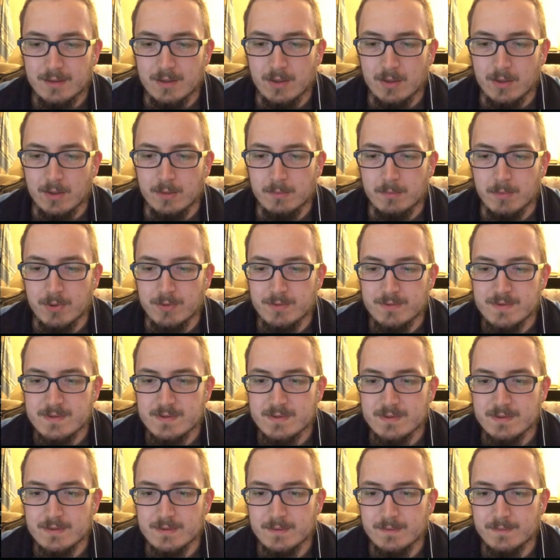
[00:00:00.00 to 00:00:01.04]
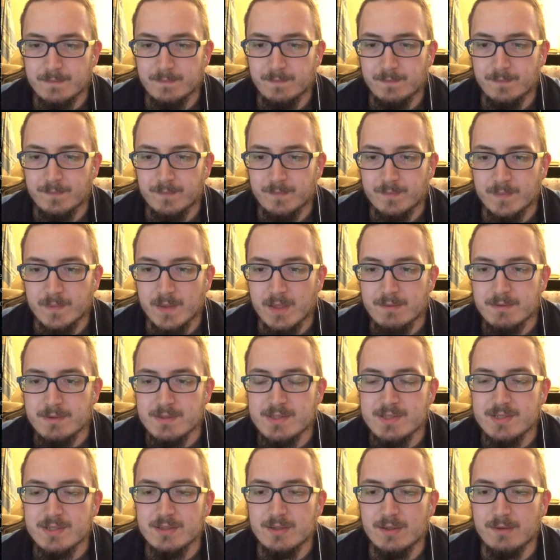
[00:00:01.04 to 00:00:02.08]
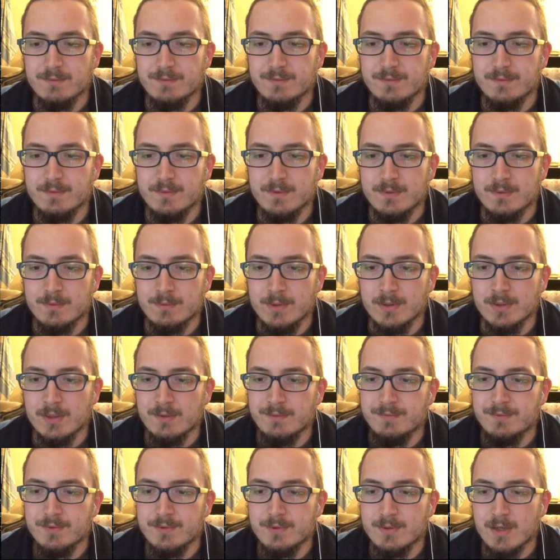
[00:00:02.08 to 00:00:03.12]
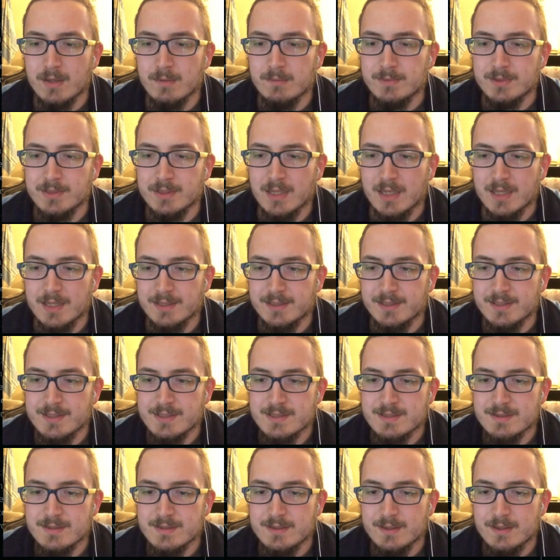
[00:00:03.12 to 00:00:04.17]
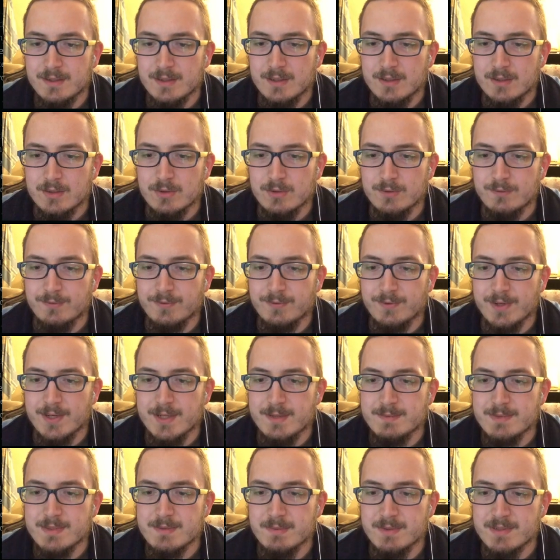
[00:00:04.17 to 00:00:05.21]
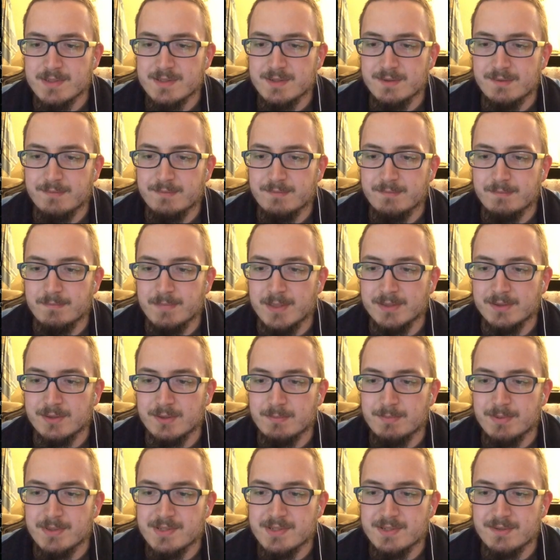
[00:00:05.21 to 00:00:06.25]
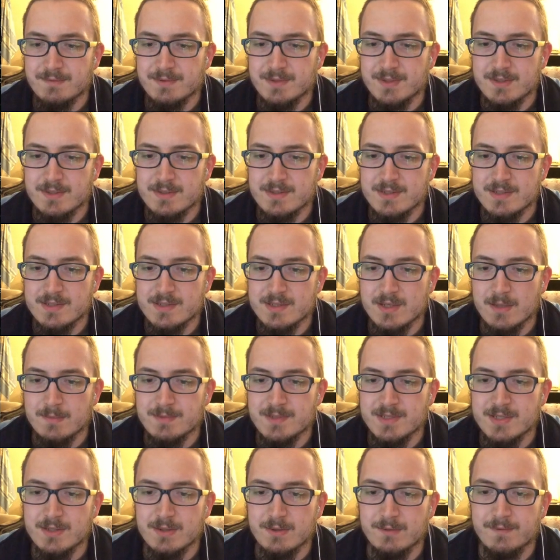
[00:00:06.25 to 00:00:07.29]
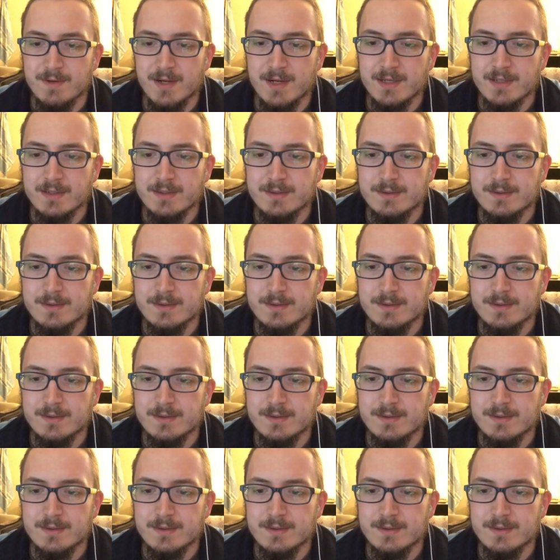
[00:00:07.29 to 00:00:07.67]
Almost. Never seen one of you come in like this. New frames must have better perseverance in Sub-Zero back.